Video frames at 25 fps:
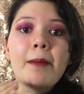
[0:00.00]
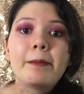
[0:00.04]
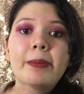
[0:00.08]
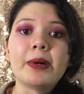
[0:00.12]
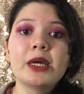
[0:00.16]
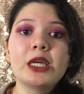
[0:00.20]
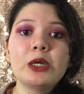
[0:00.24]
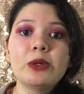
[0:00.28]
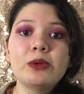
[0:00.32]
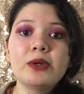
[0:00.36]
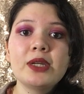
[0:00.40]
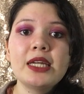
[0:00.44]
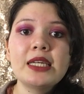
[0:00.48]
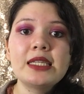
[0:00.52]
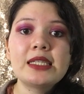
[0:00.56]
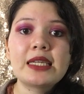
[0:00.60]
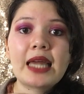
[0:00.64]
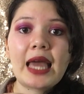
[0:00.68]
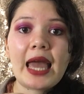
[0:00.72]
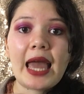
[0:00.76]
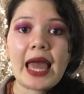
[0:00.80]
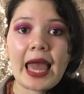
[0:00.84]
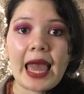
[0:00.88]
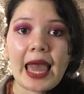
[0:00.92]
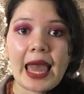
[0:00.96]
but you need
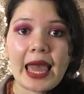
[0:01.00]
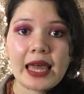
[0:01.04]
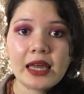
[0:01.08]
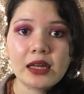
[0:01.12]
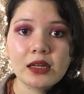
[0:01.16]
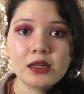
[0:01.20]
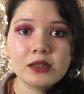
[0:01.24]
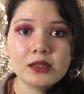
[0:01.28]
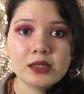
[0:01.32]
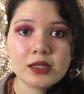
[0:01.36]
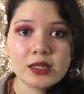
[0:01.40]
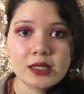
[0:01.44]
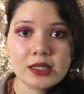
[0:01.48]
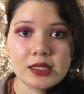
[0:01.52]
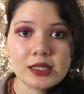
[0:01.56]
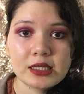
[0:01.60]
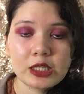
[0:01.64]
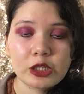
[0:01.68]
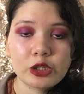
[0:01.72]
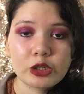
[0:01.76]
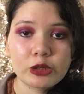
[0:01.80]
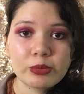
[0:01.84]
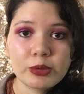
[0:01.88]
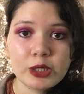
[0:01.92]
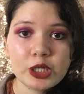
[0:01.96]
an angled
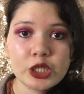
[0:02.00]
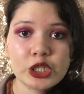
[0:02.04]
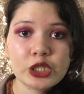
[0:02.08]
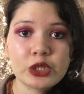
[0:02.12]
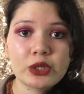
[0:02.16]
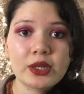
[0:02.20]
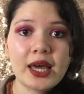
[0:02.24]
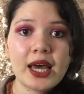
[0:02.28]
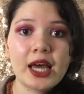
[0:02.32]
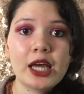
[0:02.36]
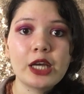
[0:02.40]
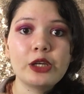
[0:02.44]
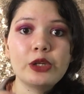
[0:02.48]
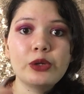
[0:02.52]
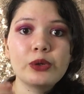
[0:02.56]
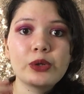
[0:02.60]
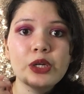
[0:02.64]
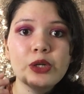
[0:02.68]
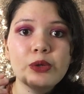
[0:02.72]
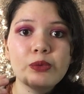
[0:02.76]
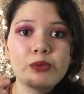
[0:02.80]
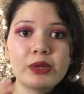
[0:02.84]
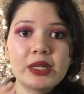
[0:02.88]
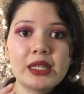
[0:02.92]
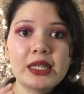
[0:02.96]
concealer brush so that you
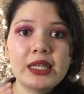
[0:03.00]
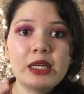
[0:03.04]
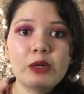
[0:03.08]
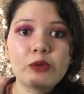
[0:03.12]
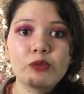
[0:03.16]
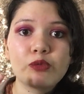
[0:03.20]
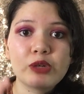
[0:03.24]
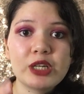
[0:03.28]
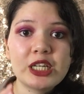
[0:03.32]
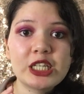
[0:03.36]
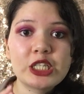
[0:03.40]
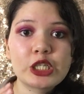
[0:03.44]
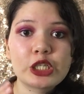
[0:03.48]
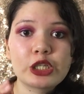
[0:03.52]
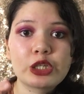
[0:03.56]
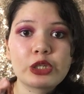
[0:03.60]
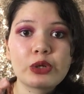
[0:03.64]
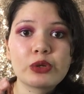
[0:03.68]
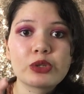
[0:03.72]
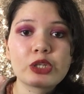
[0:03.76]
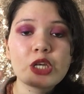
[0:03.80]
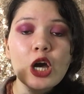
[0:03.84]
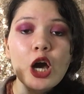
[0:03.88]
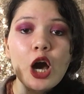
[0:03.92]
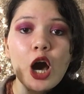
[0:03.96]
can really reach
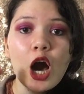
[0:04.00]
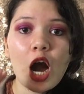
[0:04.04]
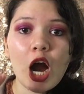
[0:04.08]
those